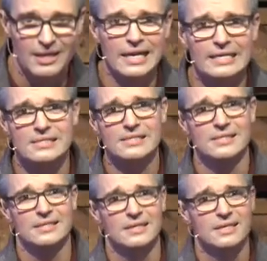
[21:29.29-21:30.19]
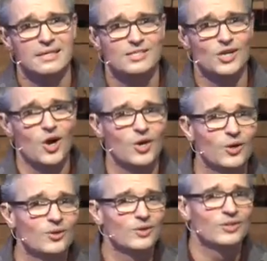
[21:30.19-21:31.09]
Yes,
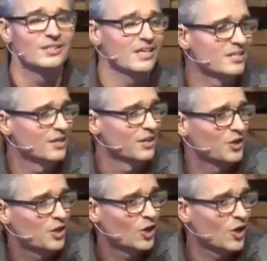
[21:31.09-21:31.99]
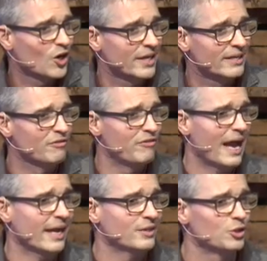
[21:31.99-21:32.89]
sorrow doesn't occur in a
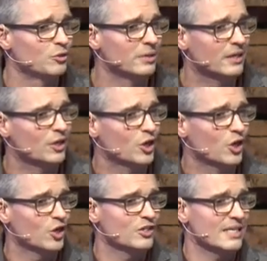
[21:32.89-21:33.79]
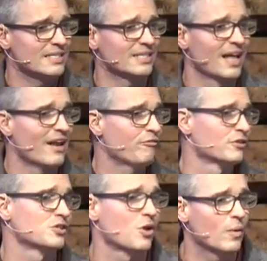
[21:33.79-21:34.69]
vacuum, it occurs as life
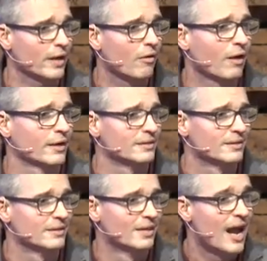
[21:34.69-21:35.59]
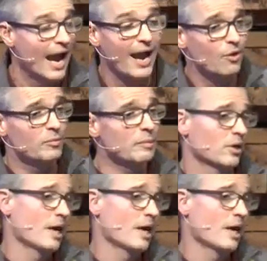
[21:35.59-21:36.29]
is going on. I remember a